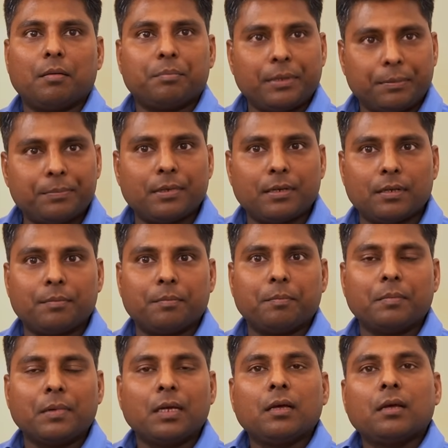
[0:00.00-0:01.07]
people
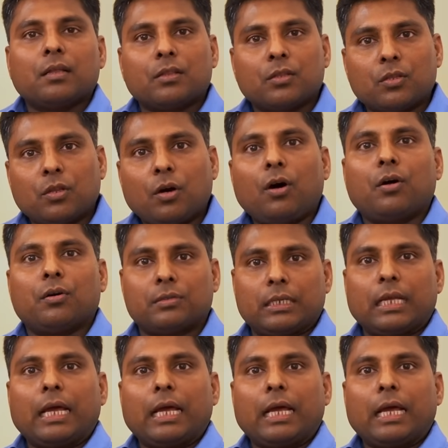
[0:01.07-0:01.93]
thoughts